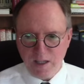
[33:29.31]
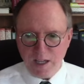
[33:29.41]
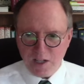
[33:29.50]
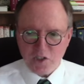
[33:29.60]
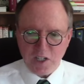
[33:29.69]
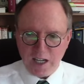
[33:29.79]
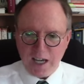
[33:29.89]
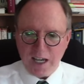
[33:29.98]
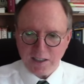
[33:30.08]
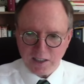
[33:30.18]
And she
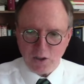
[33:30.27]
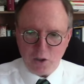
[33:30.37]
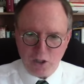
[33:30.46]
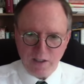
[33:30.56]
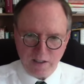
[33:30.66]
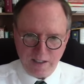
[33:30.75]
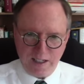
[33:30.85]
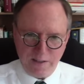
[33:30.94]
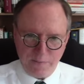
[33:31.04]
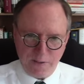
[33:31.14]
acted on
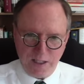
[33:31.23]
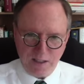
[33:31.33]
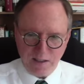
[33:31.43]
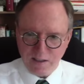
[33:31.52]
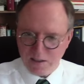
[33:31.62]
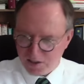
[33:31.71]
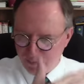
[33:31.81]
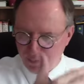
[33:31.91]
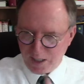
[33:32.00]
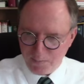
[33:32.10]
that faith. There's a
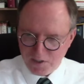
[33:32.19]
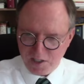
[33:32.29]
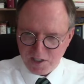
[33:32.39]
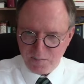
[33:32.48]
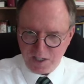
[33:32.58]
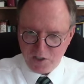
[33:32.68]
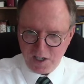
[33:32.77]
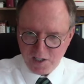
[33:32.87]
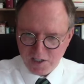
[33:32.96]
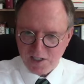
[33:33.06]
proposition about
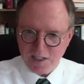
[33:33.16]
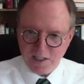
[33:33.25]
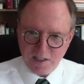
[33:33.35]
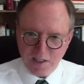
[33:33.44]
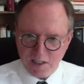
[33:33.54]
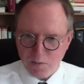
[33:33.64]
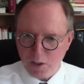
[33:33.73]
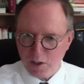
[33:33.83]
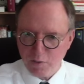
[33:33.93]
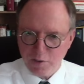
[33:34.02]
Jesus. He is
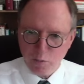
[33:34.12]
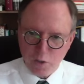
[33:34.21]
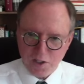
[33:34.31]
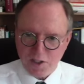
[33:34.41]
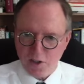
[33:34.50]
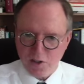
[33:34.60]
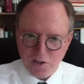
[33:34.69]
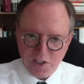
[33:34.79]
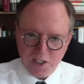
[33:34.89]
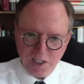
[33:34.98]
one who rewards those
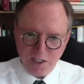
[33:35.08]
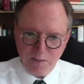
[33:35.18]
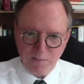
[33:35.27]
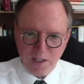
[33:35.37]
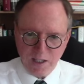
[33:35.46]
who seek Him.